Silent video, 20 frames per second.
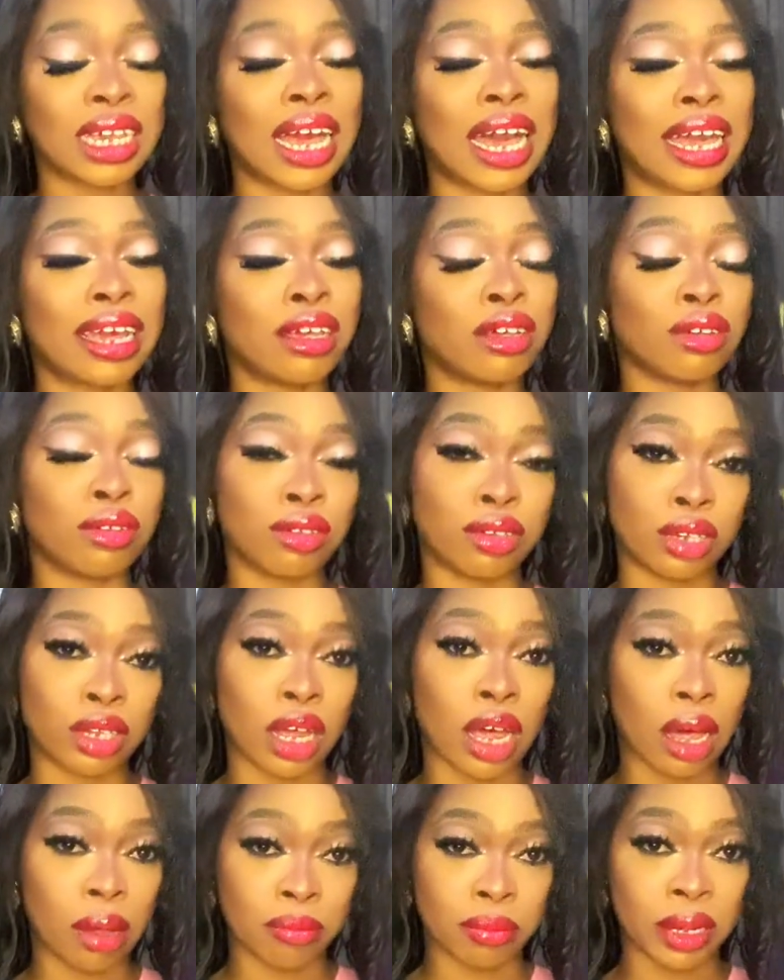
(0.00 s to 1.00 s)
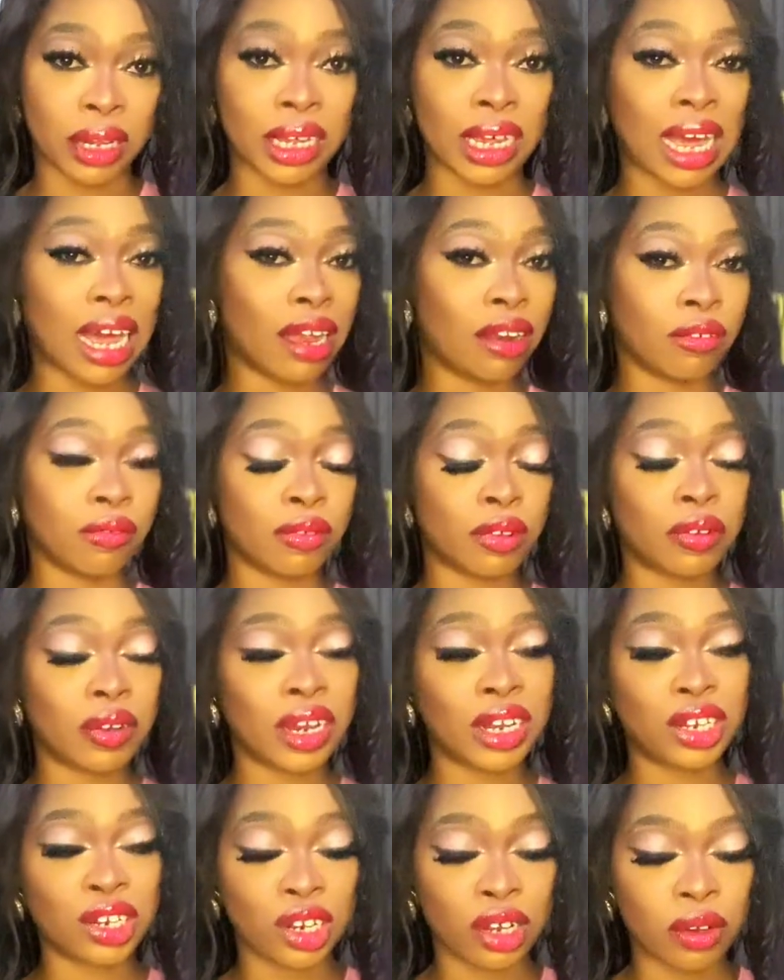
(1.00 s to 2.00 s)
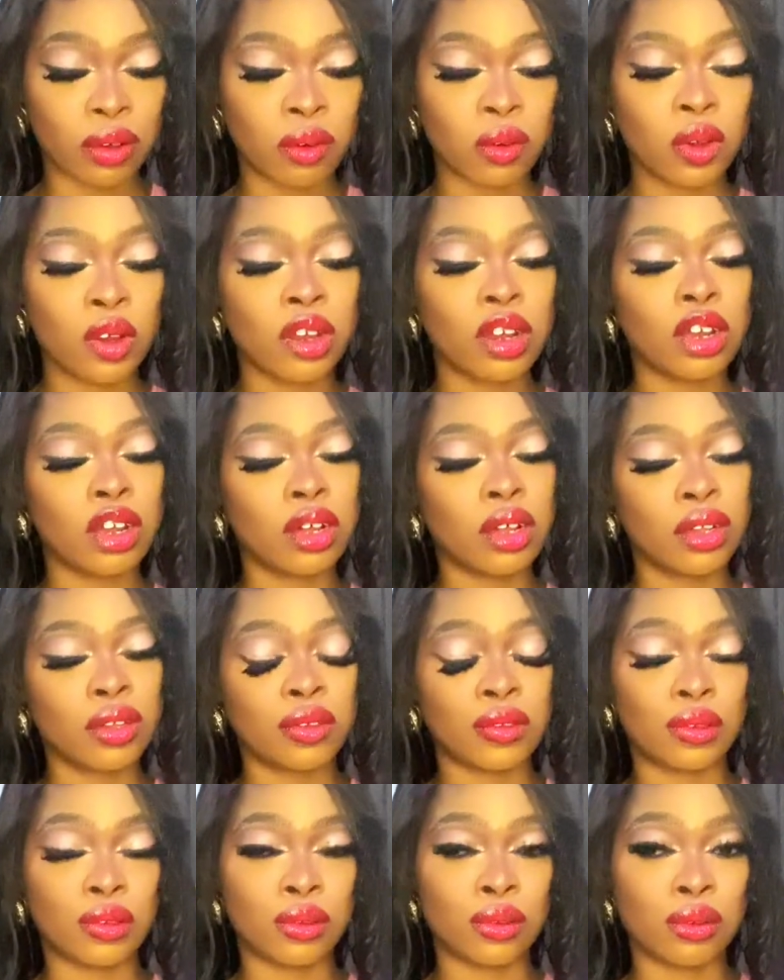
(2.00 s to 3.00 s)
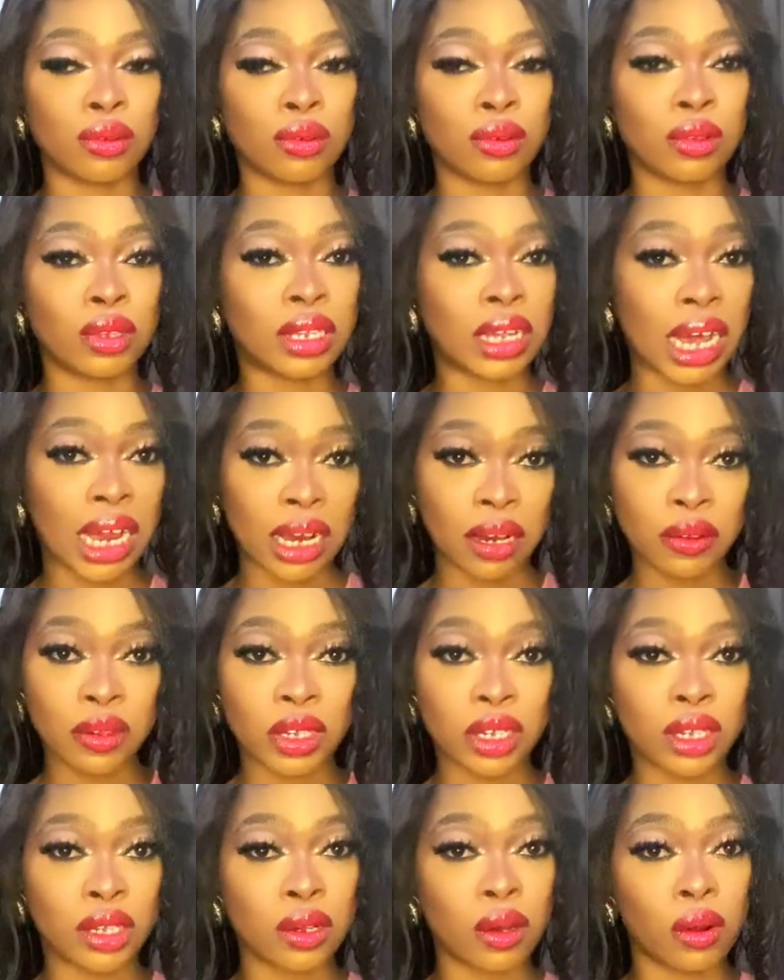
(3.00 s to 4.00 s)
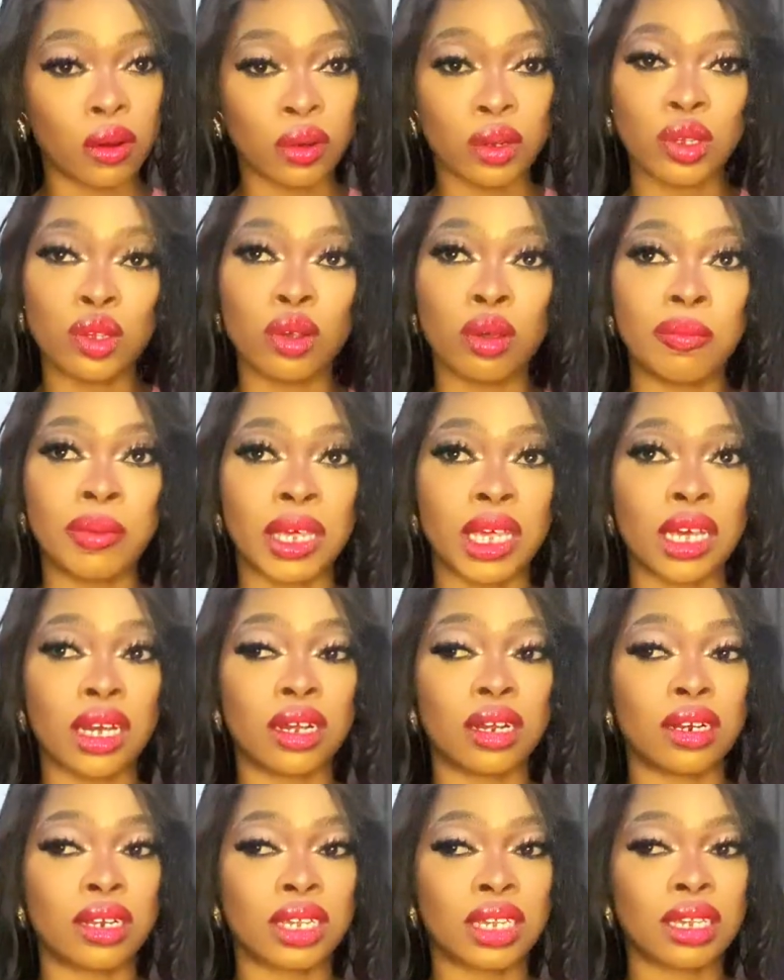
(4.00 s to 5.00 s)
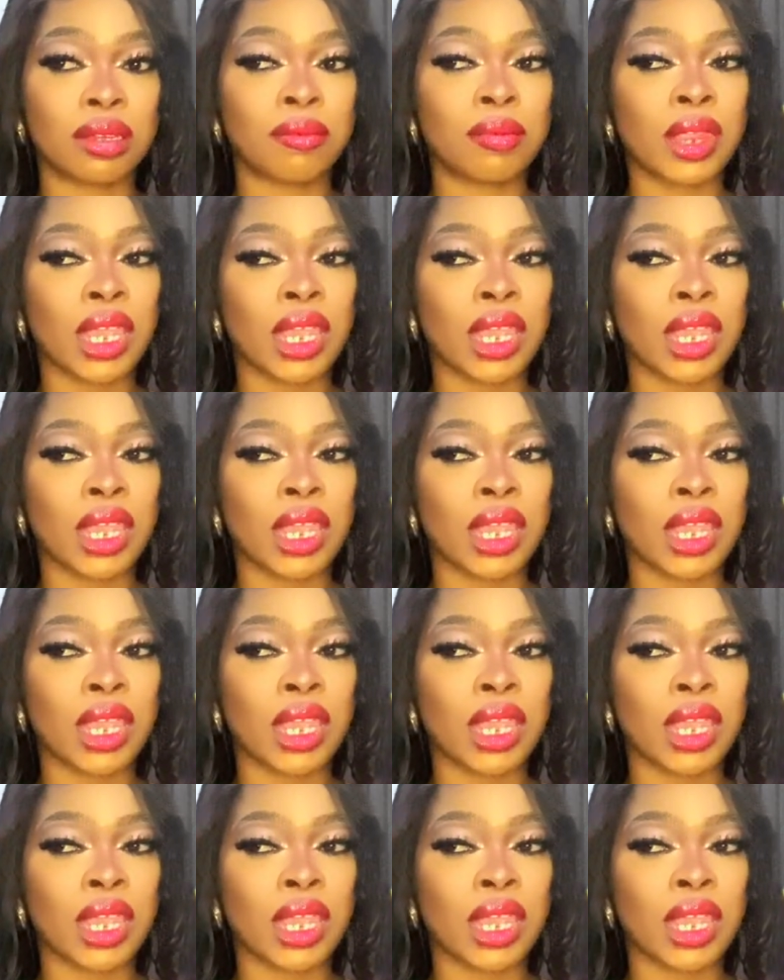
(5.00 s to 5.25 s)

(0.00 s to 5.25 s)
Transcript: I used my aloe vera gel to dilute it also, because